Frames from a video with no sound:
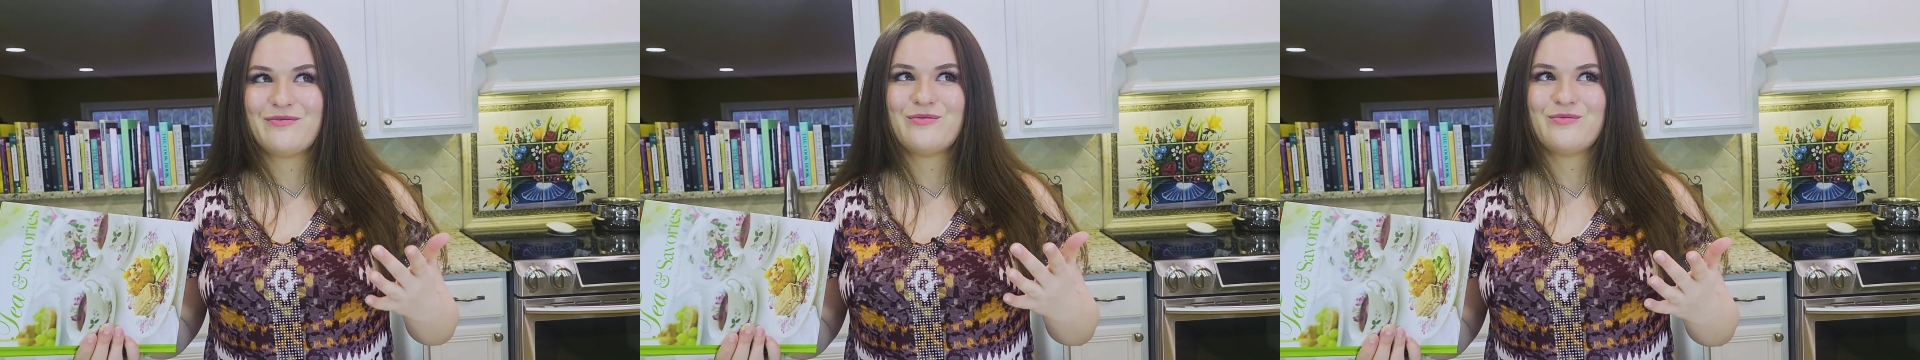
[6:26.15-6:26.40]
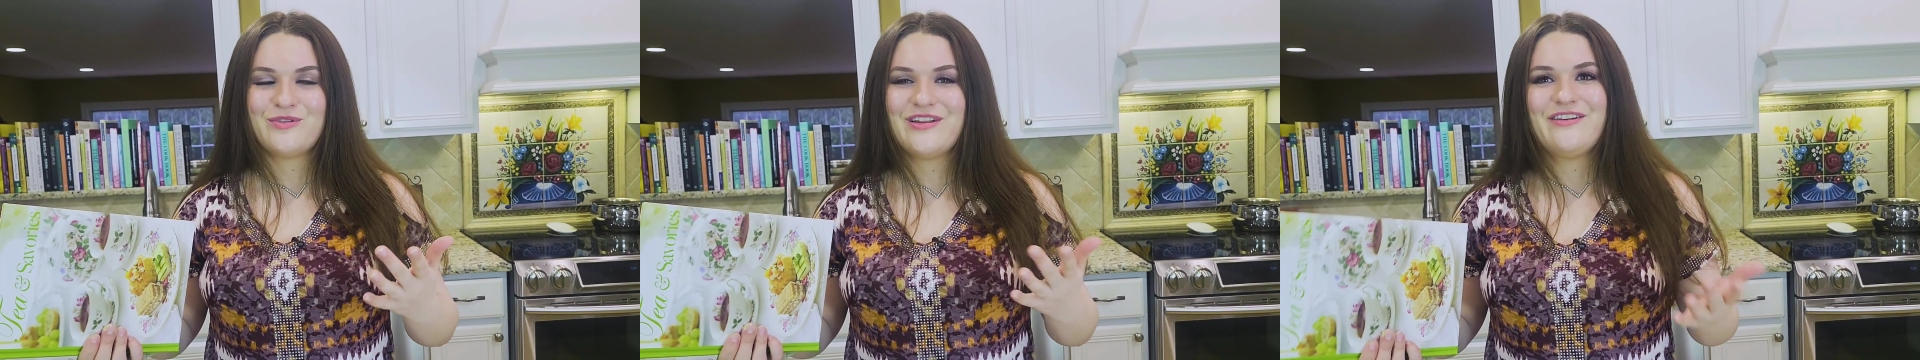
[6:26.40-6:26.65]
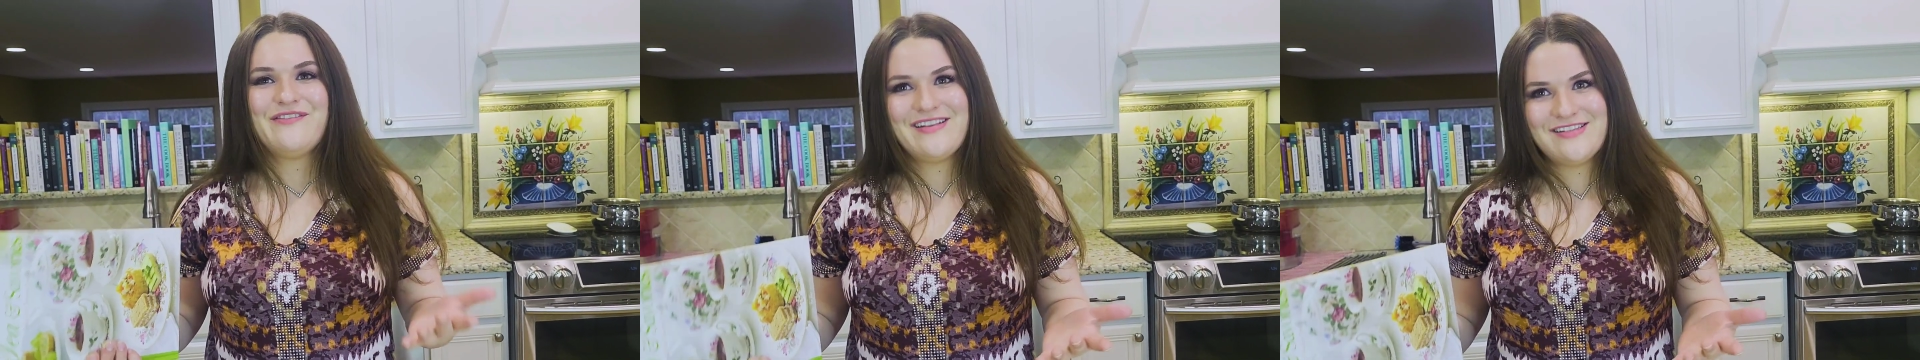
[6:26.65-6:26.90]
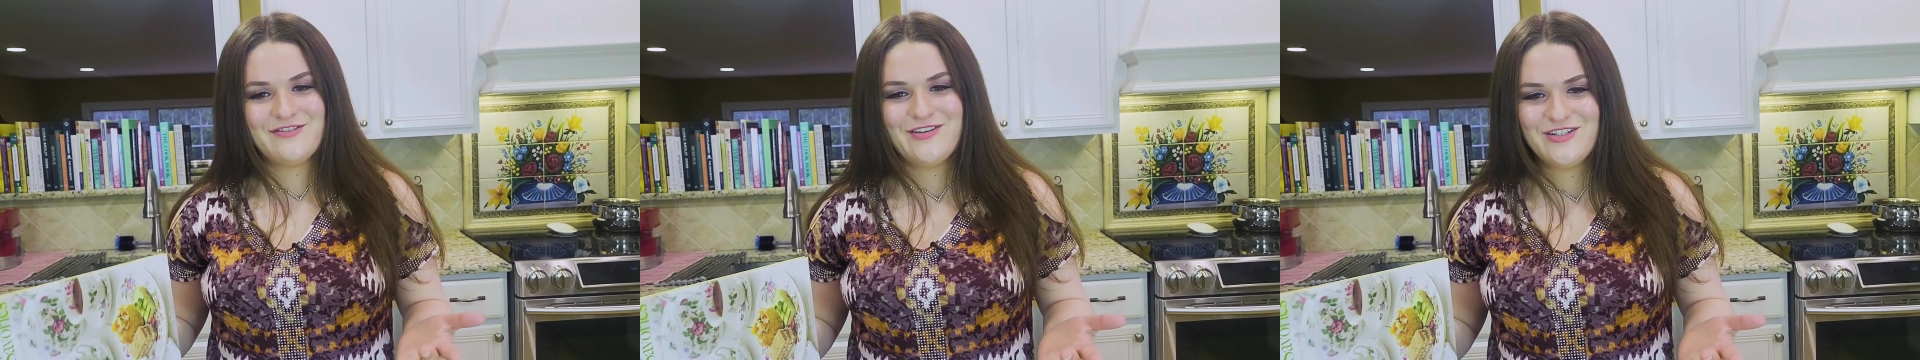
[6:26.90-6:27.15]
really
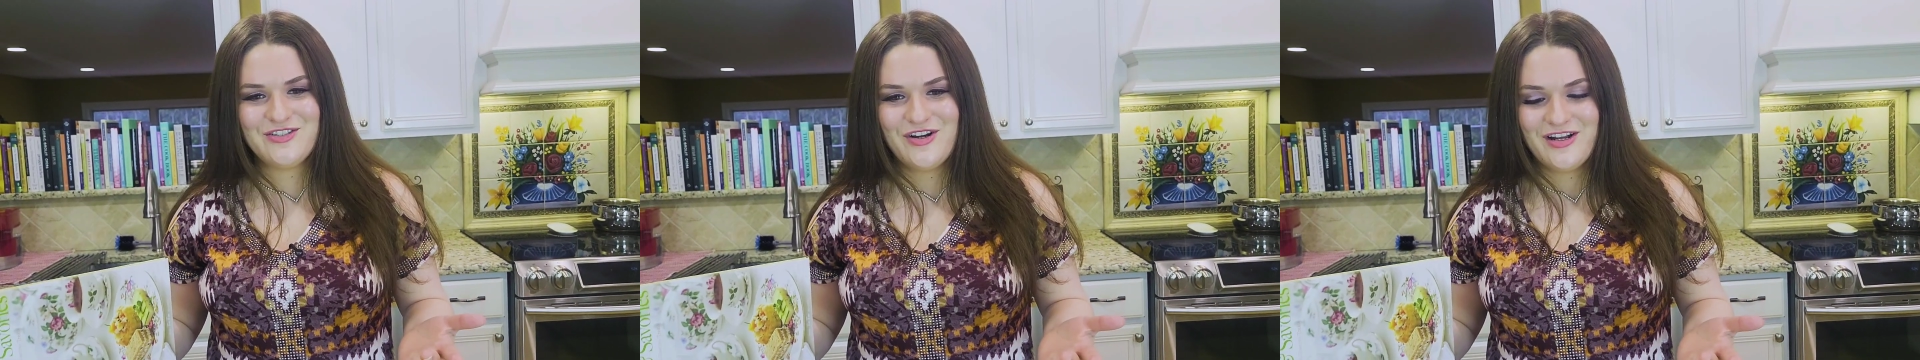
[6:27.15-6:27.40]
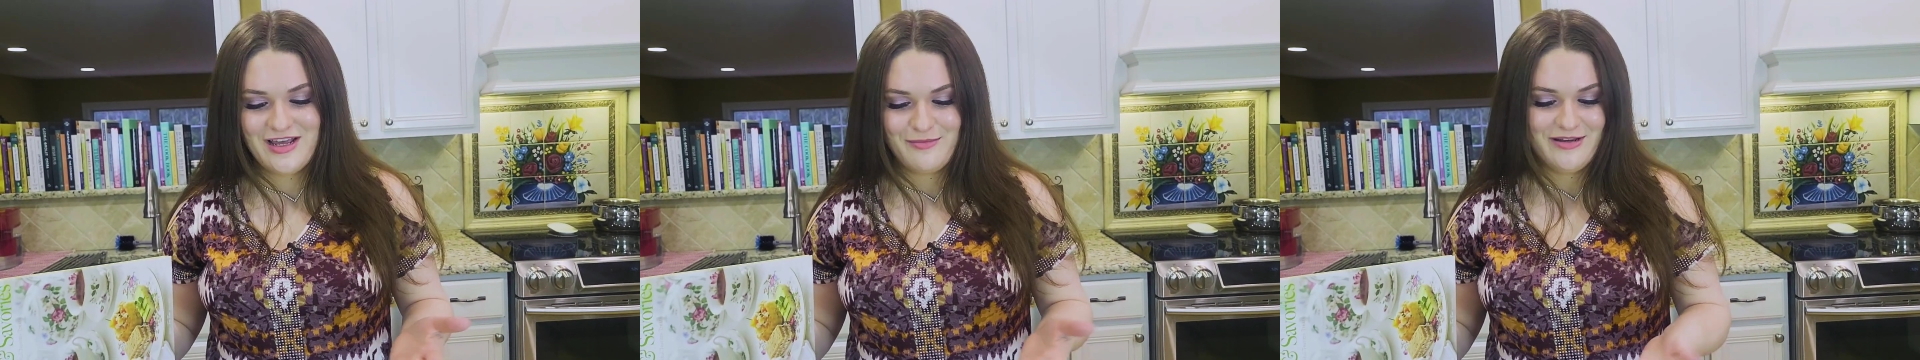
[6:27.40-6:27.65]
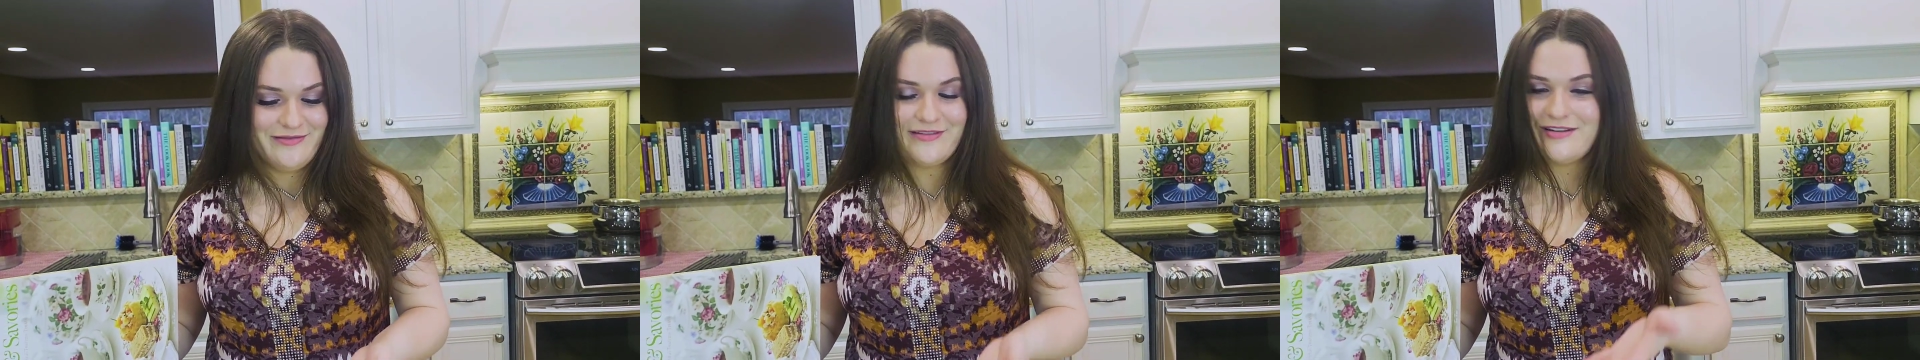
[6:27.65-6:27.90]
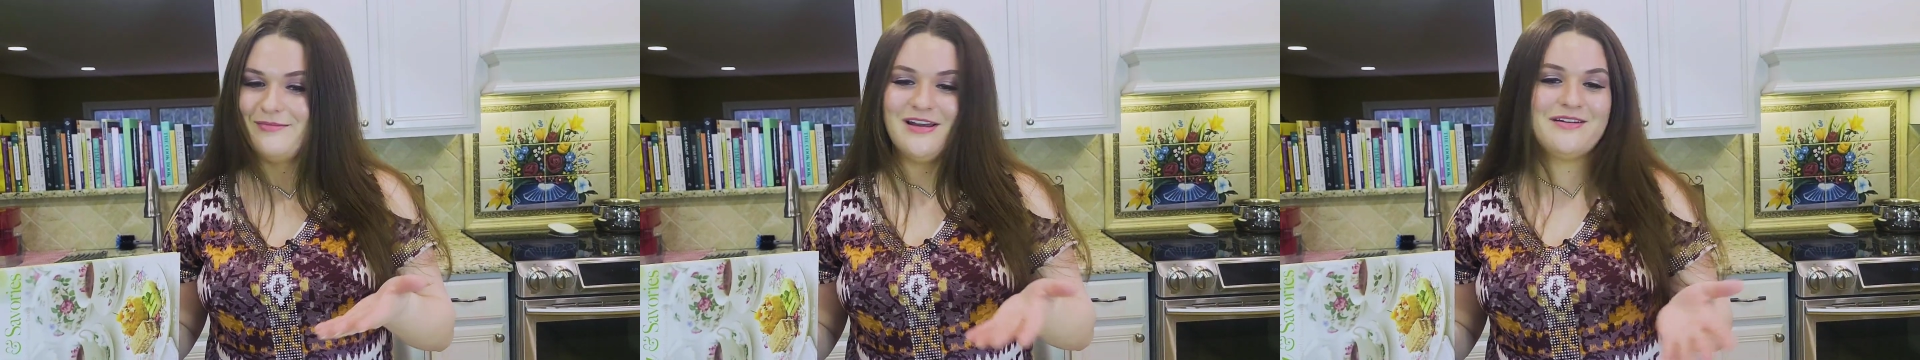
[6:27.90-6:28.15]
fancy restaurant. I mean,
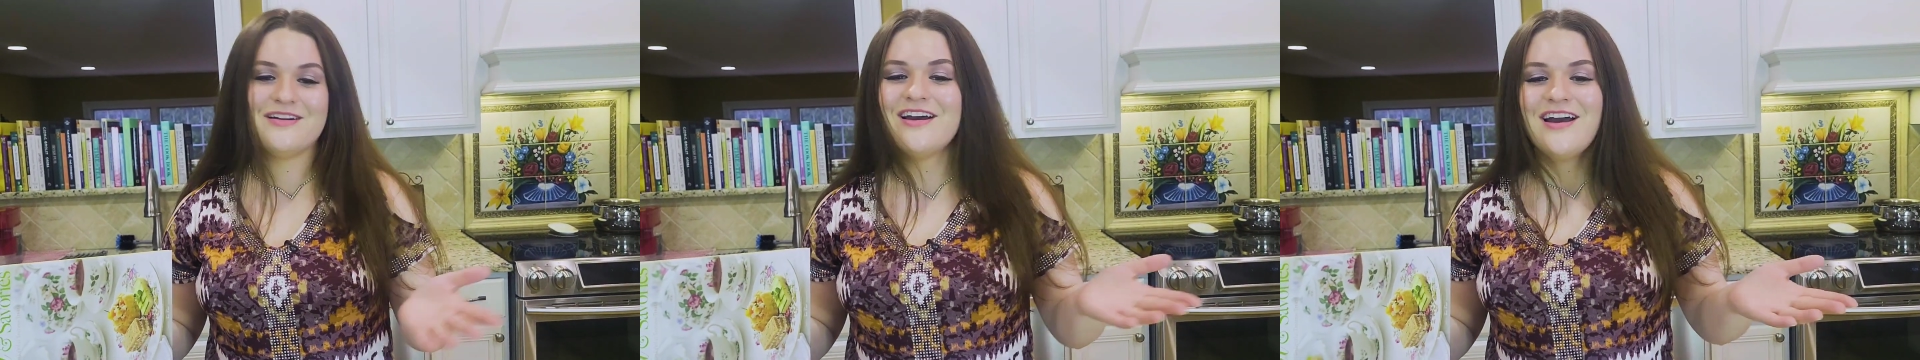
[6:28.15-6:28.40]
come on.